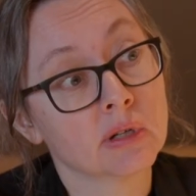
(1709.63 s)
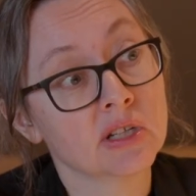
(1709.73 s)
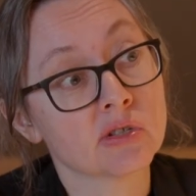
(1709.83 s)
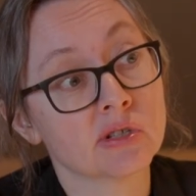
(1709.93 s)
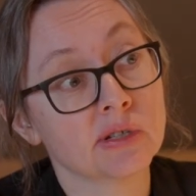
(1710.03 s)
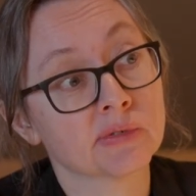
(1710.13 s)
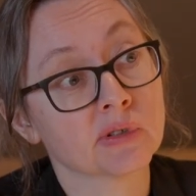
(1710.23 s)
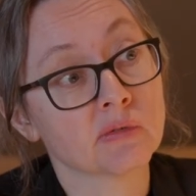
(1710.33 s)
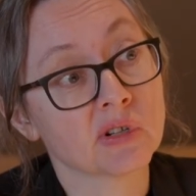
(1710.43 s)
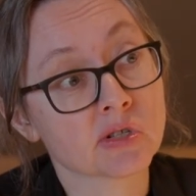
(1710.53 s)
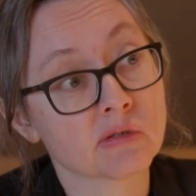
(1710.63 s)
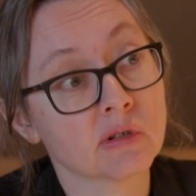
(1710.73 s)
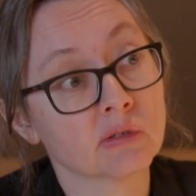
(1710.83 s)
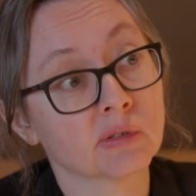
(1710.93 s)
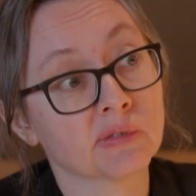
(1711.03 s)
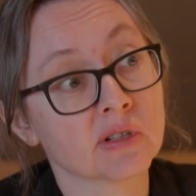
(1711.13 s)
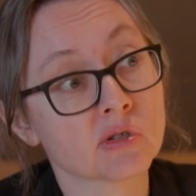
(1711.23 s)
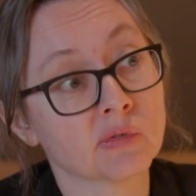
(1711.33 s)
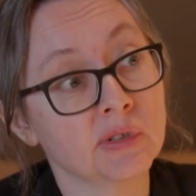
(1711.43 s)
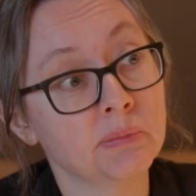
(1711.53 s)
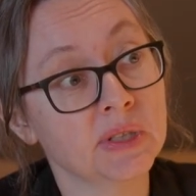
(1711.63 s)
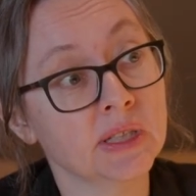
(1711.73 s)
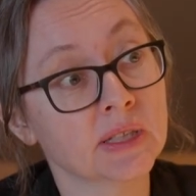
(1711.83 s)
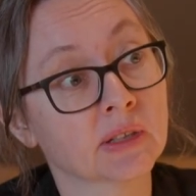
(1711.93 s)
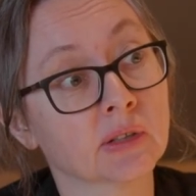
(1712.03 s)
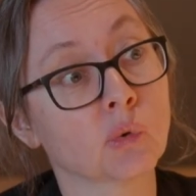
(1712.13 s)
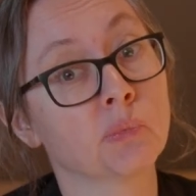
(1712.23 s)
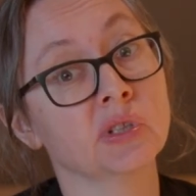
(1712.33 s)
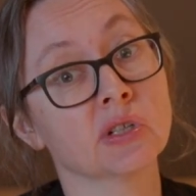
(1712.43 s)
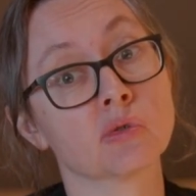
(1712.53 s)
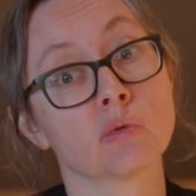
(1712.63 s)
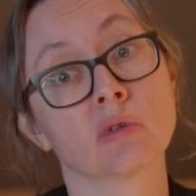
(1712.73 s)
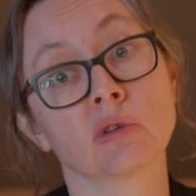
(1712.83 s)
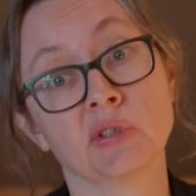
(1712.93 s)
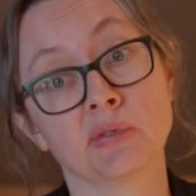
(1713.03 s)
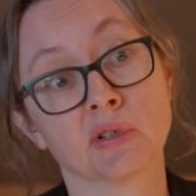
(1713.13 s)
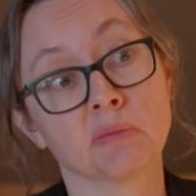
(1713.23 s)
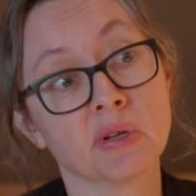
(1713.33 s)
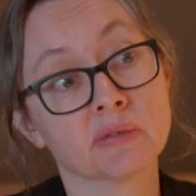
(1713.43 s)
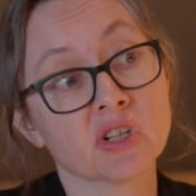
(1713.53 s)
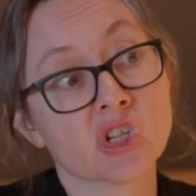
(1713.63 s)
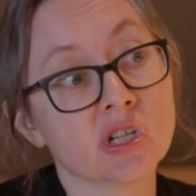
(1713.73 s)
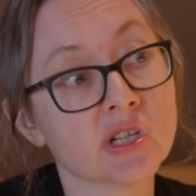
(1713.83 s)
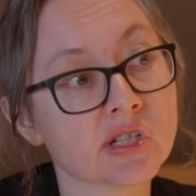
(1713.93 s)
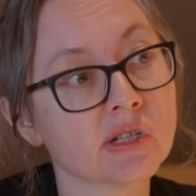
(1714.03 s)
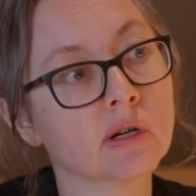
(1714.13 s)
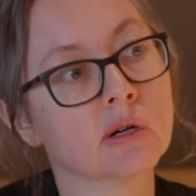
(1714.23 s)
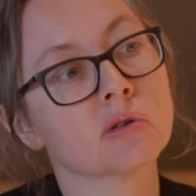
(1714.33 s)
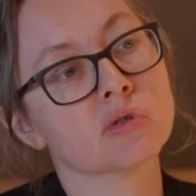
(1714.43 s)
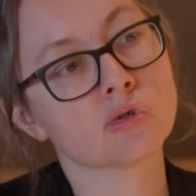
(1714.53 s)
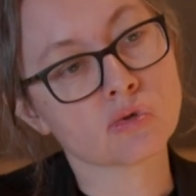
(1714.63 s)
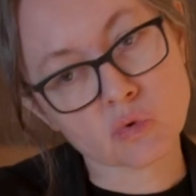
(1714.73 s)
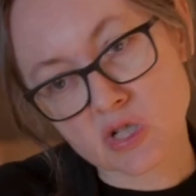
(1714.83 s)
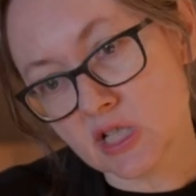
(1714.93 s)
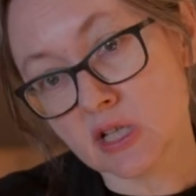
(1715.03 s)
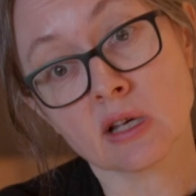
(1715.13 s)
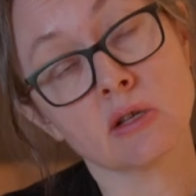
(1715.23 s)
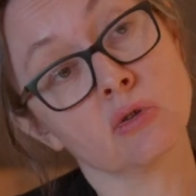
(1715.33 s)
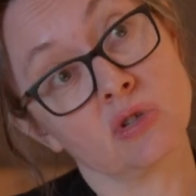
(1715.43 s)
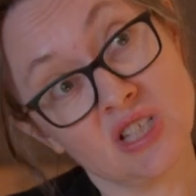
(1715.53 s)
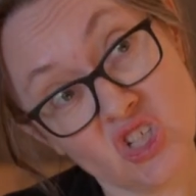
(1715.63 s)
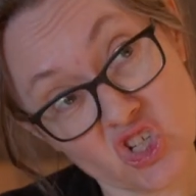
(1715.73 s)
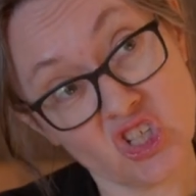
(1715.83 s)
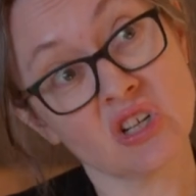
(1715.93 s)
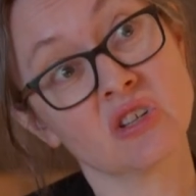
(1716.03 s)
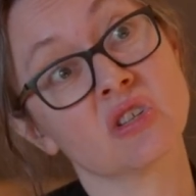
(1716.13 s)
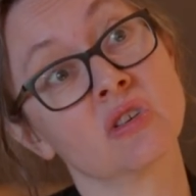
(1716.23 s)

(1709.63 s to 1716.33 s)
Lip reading: in the different restaurants of Anne-Sophie Pic, opening to a lot of different beverages, the sourcing, the teaching,